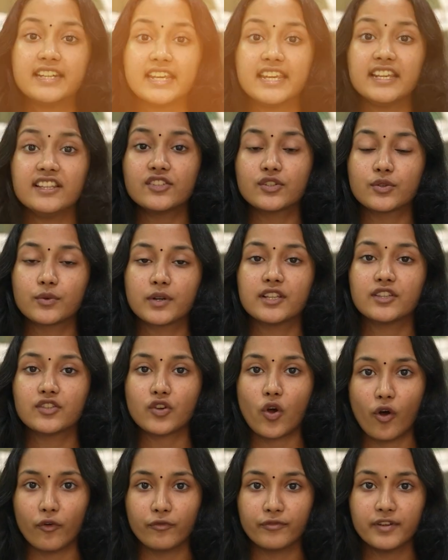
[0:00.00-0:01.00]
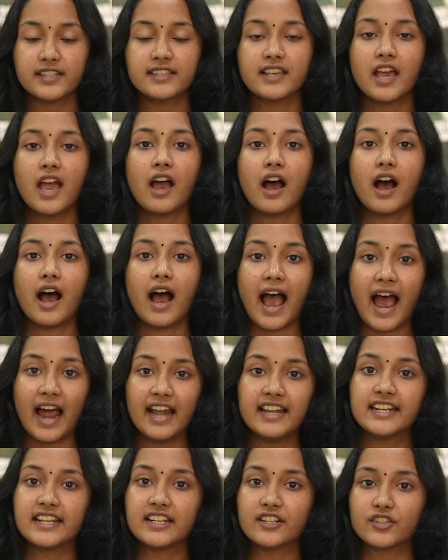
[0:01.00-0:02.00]
Dean's Students Office
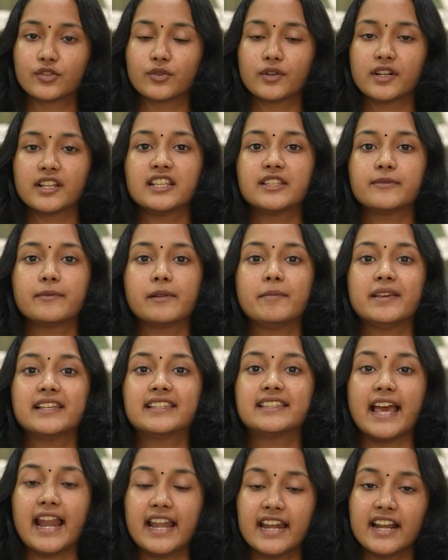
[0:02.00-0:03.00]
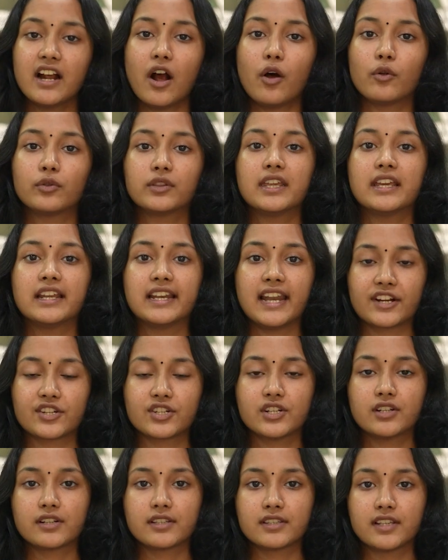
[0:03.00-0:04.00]
and Dean's Students will be sending out the
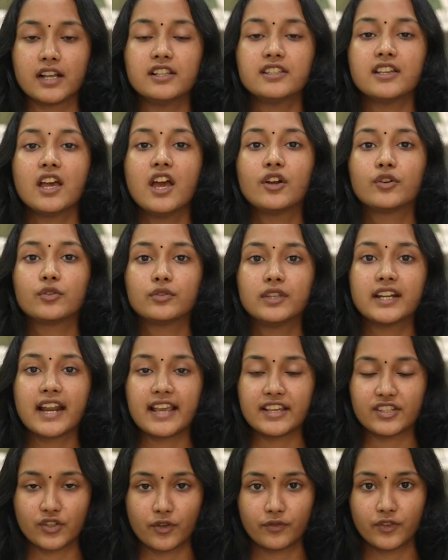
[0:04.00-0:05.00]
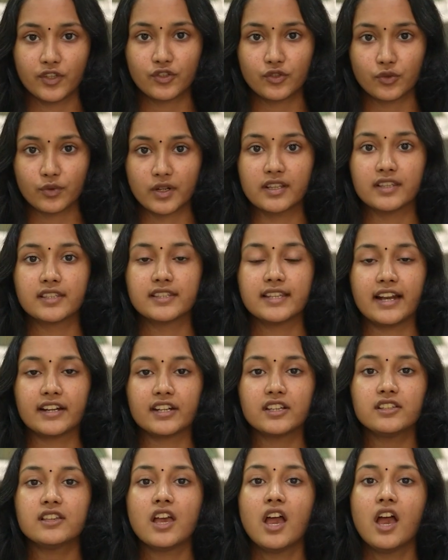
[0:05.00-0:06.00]
election results to the rest of the students.
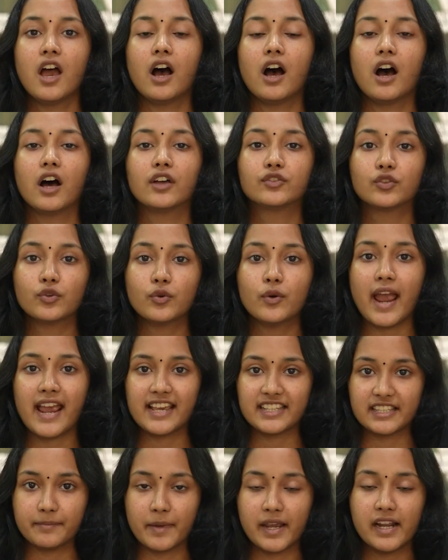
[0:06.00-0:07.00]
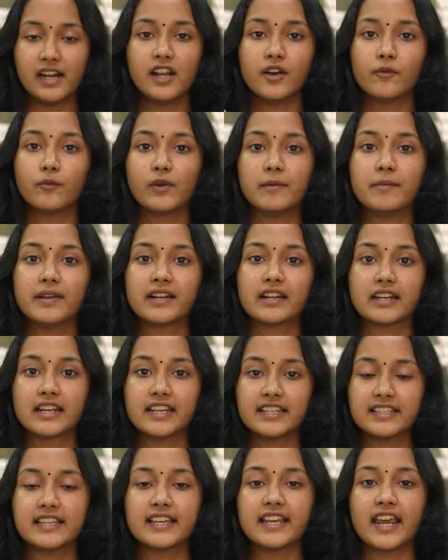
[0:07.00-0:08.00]
That is, through S-mail, will be
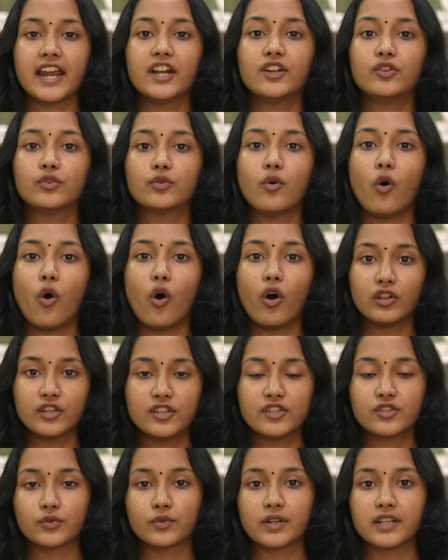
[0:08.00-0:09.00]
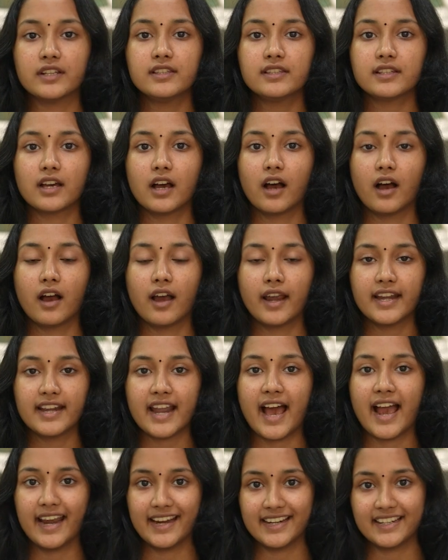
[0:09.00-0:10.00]
releasing it to all the students in
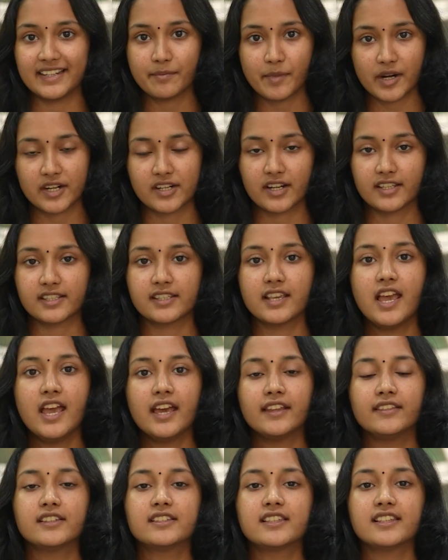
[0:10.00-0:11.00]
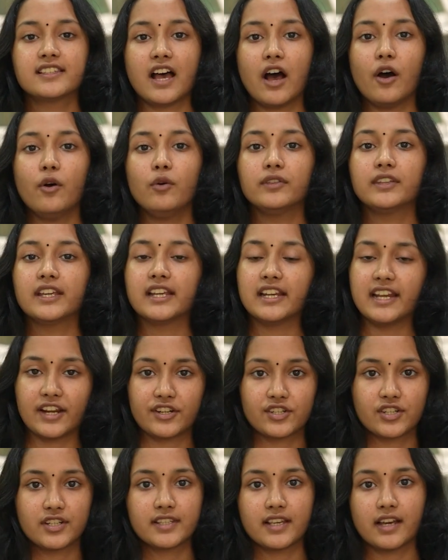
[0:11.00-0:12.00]
IIT Madras. This is how the
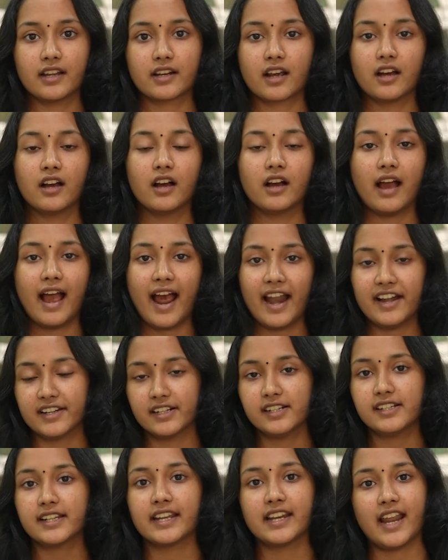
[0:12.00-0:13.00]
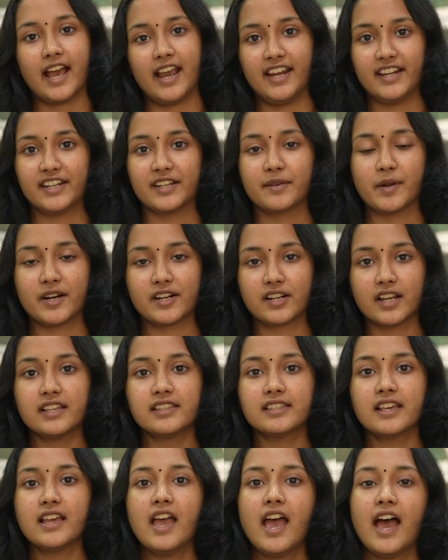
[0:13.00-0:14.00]
elections are handled in IIT
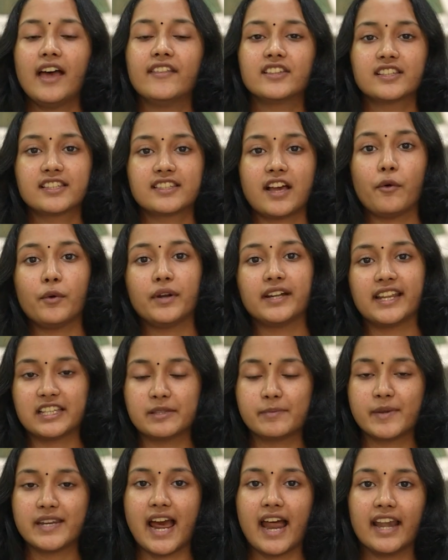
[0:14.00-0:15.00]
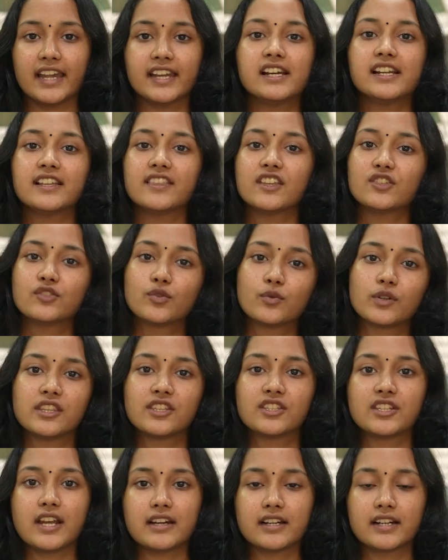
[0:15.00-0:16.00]
Madras. This is how it has been handled in the
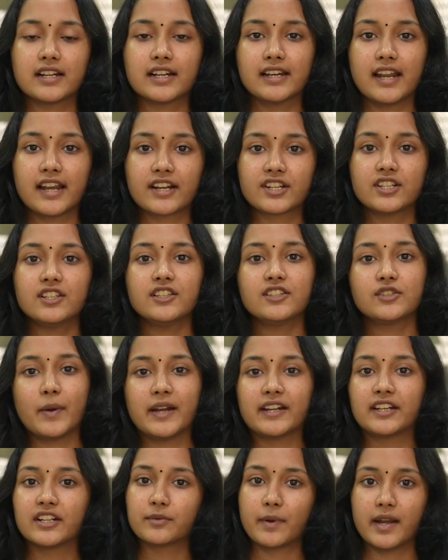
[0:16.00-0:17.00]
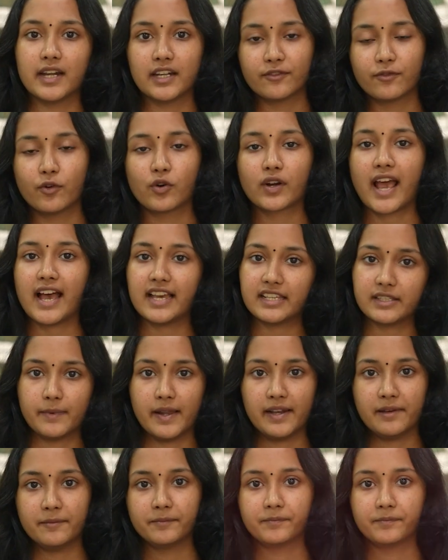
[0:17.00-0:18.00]
Students' General Elections 2024 as well.